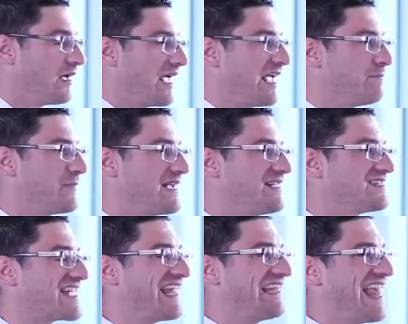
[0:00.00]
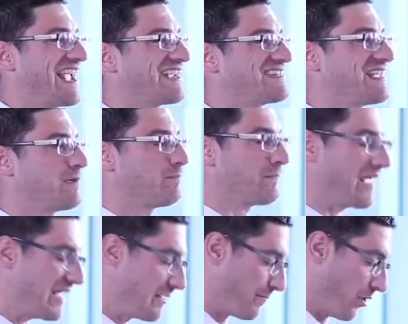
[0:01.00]
It means electing
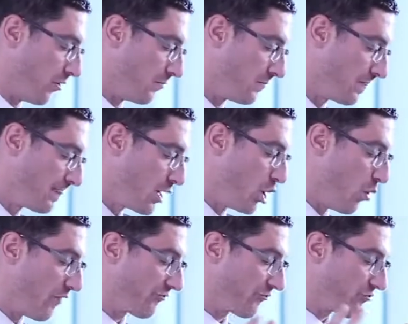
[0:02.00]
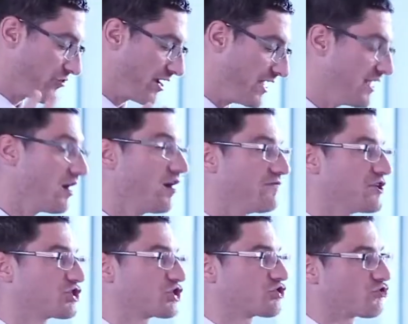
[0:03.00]
people who are free of the
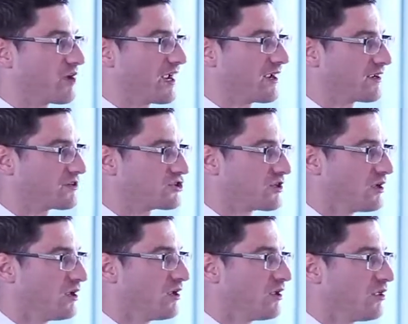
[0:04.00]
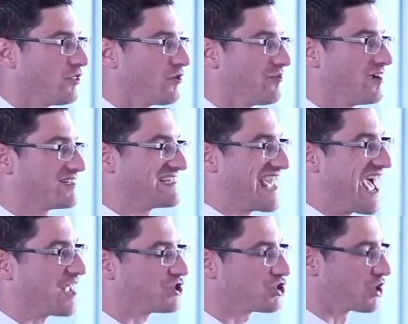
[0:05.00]
strings that are
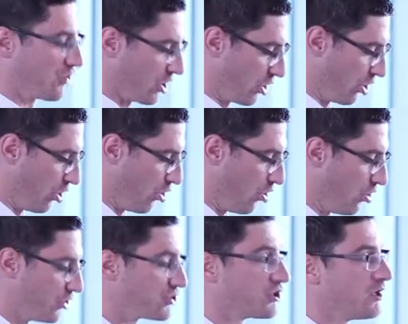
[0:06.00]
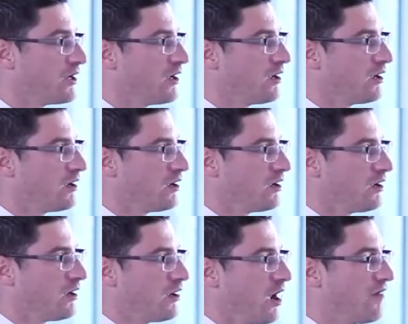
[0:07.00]
attached to the claws
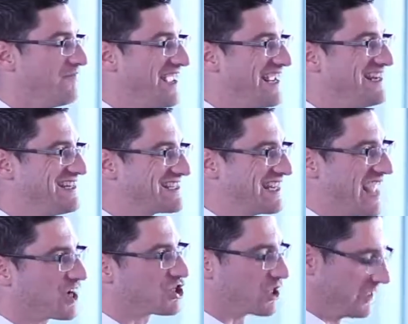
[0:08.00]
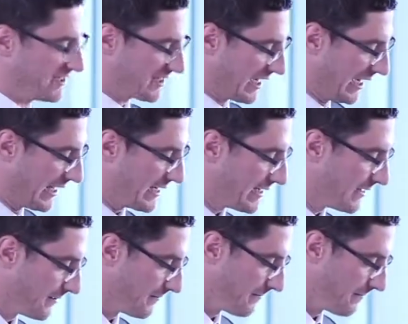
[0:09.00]
of the internationalist clique.